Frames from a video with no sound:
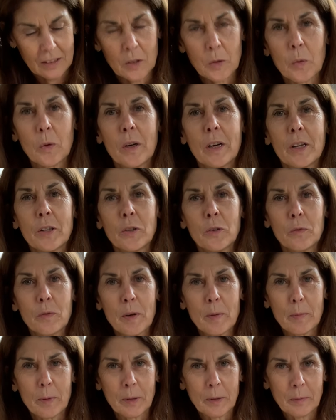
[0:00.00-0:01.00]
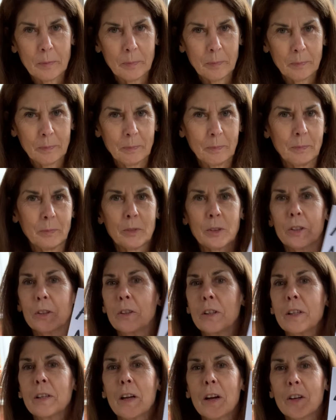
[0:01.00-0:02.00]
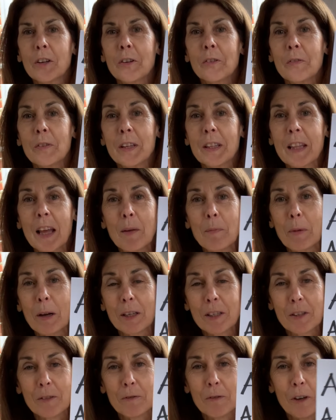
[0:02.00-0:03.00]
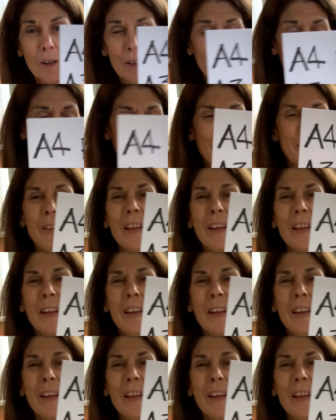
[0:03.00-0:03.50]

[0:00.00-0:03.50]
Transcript: twine or ribbon. Sorry, I couldn't read that back to front.